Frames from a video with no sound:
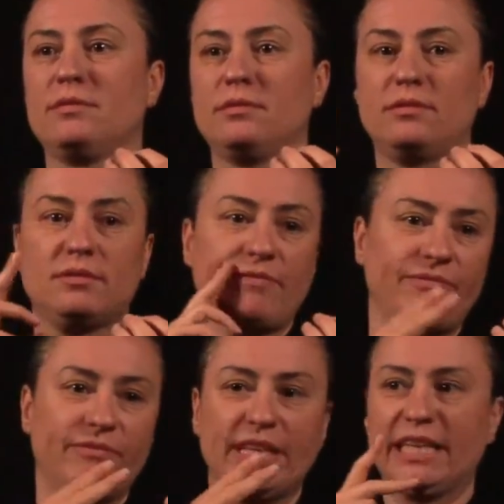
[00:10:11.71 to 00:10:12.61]
Because you
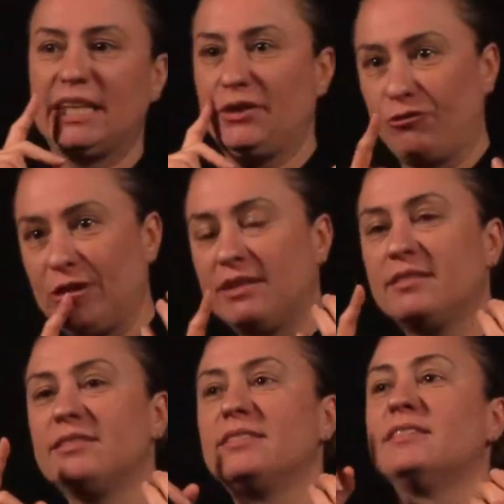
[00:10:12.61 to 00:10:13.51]
must know we've got different
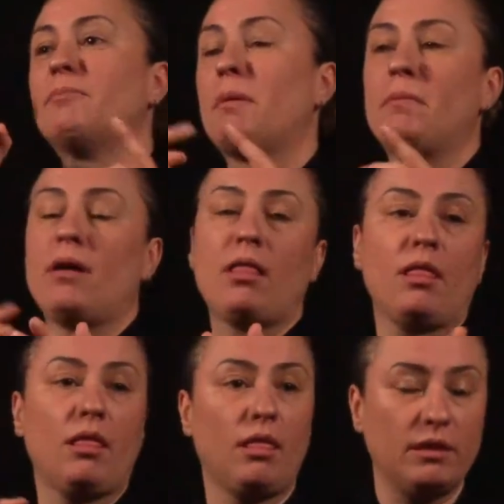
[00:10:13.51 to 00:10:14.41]
audiences to present to.